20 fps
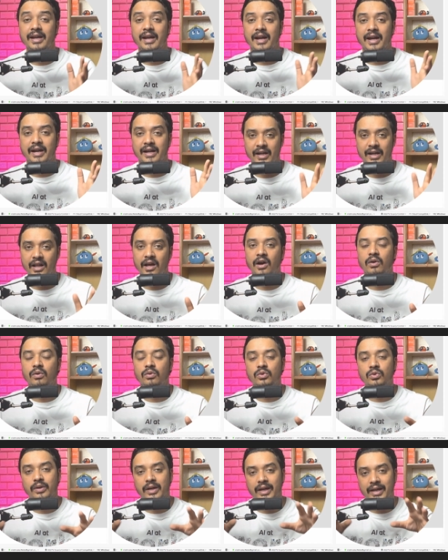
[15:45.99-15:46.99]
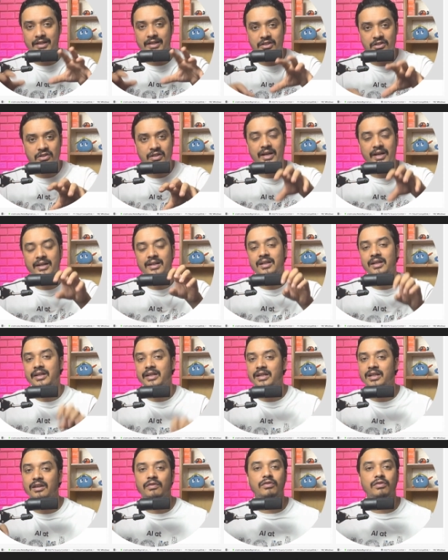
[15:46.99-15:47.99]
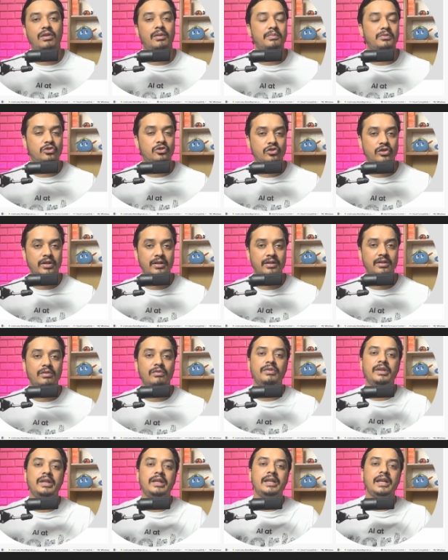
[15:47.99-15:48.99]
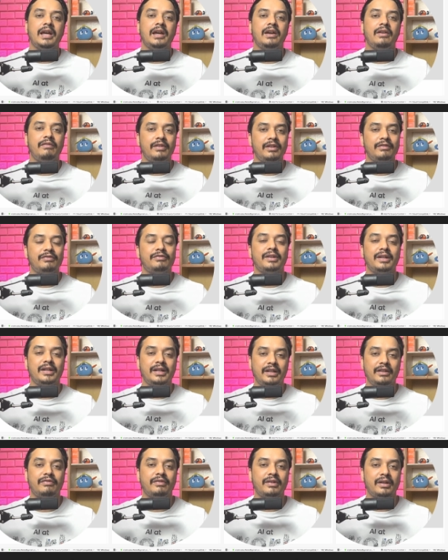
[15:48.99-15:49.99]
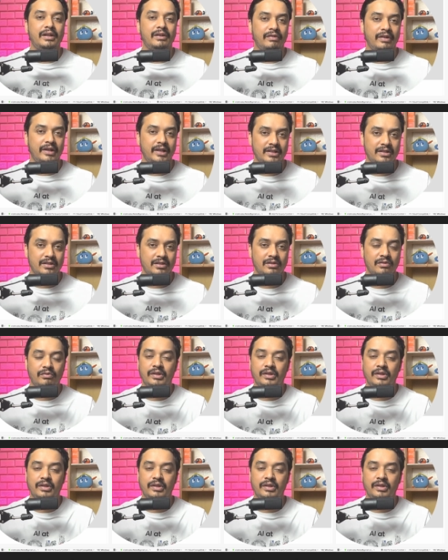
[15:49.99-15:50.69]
and now to extract the data from string we have different ways.